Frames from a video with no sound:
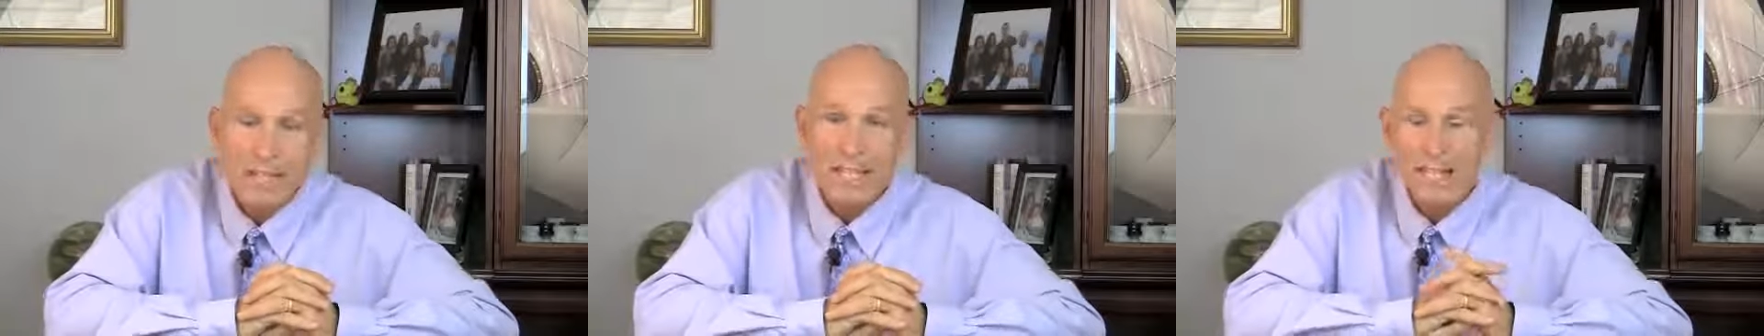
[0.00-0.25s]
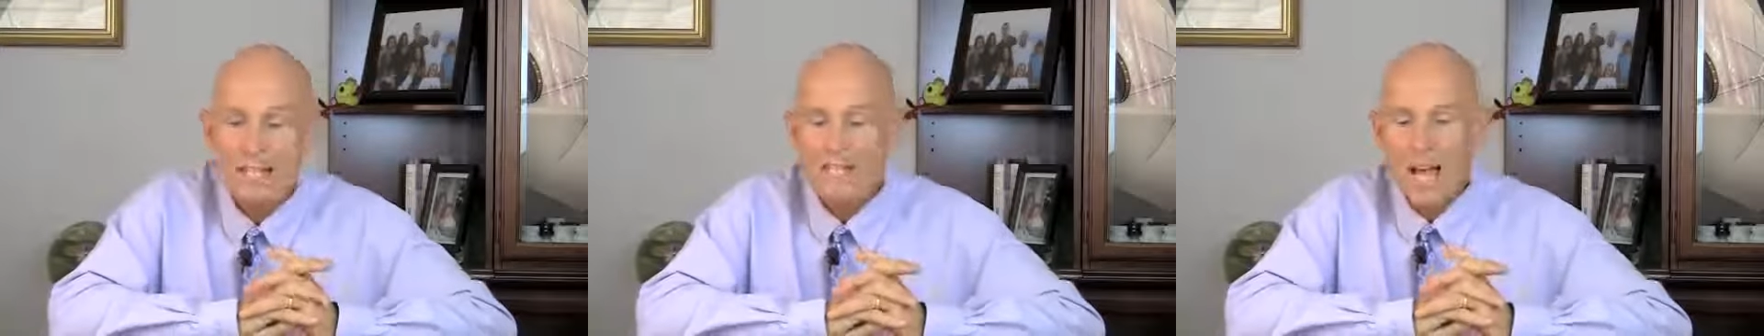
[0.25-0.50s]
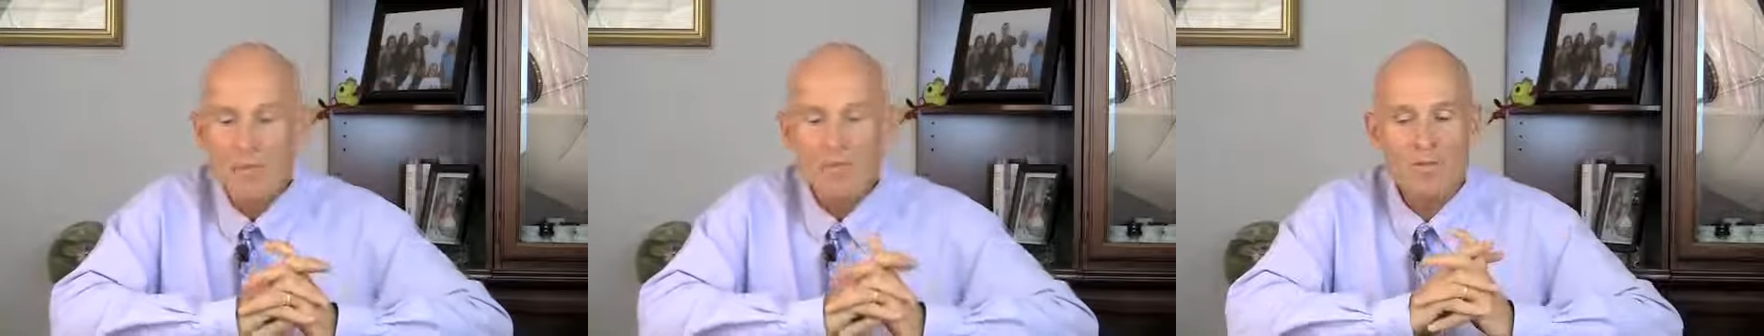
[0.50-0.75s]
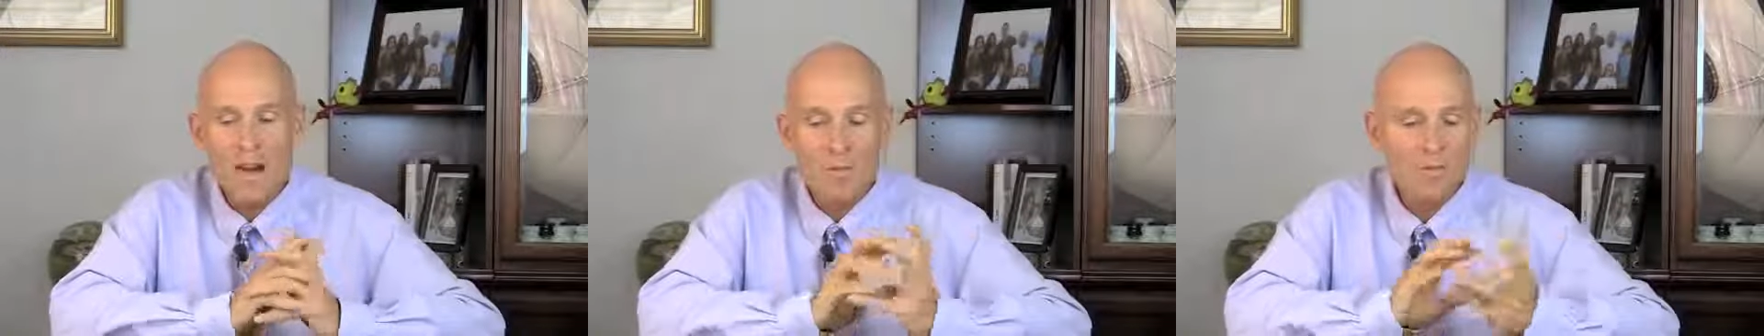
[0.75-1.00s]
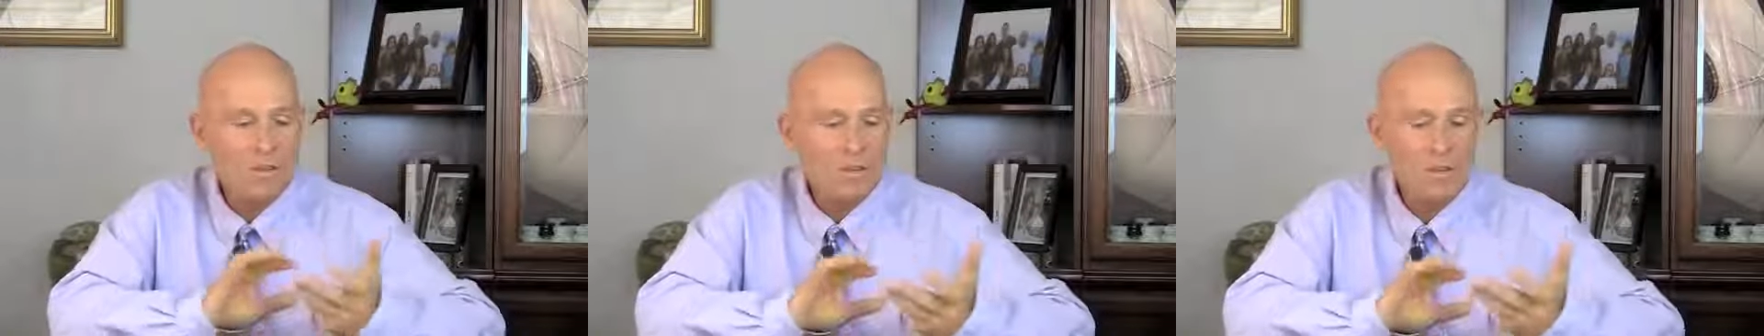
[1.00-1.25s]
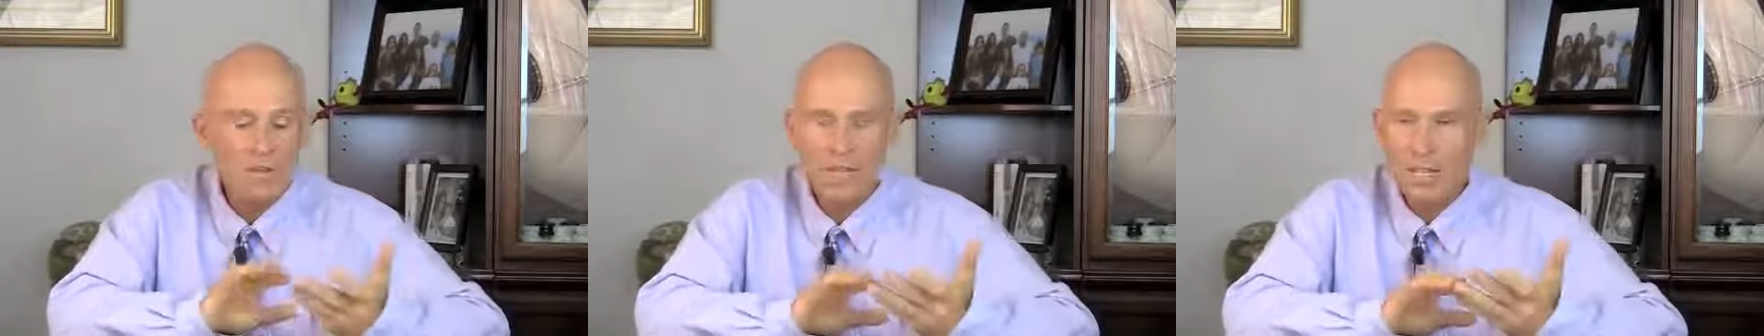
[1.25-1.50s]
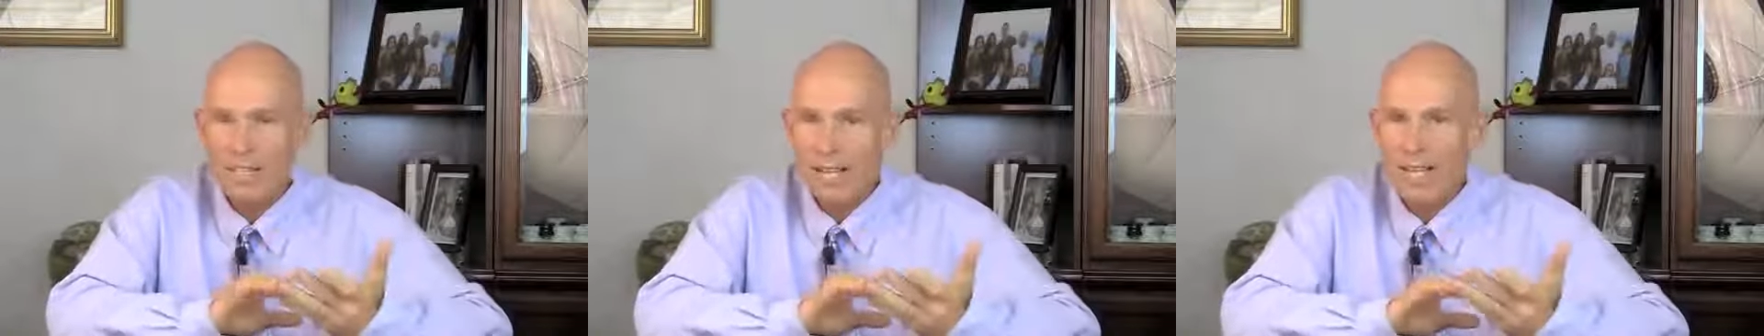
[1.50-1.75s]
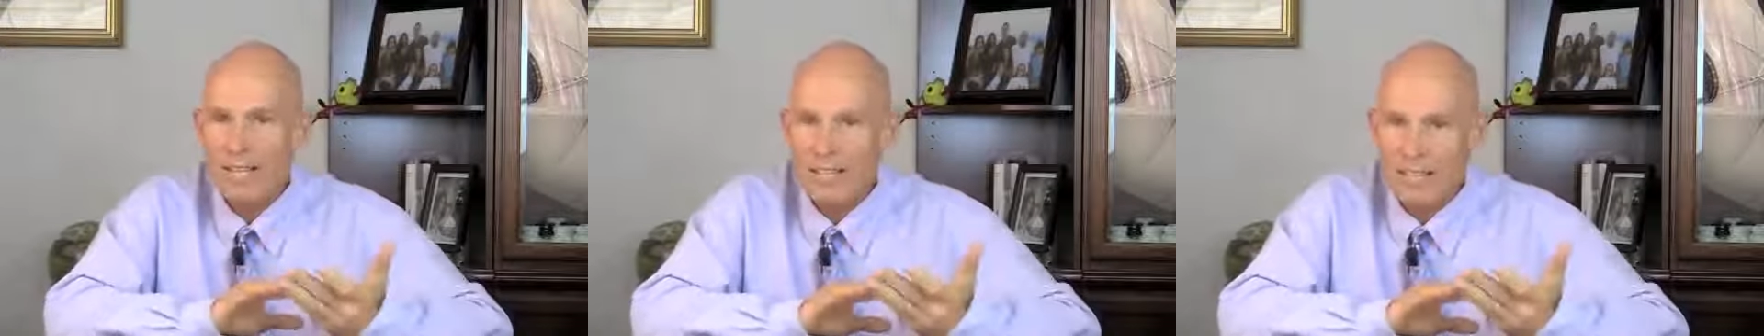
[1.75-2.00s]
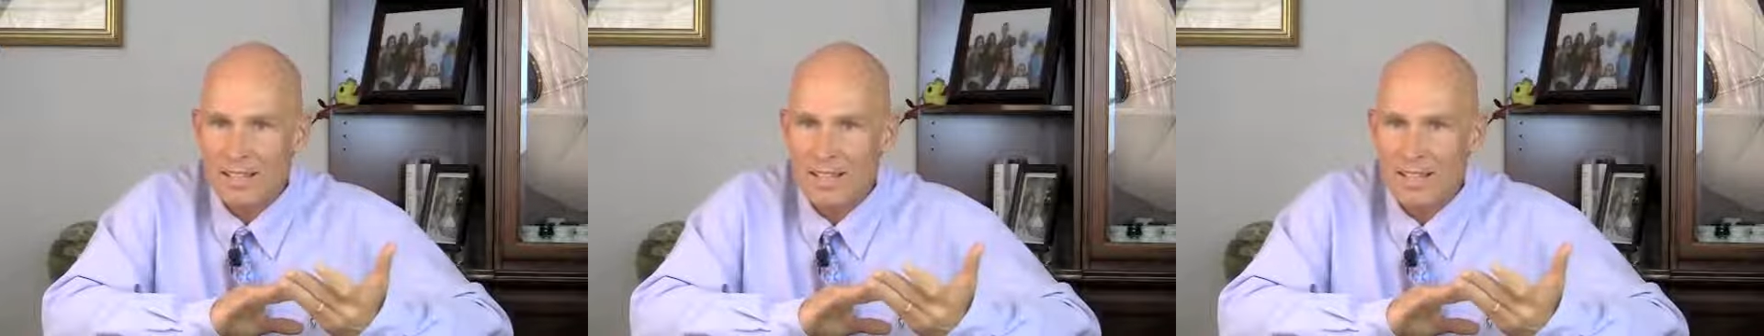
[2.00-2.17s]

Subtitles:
The insoluble fibers are really, like I said,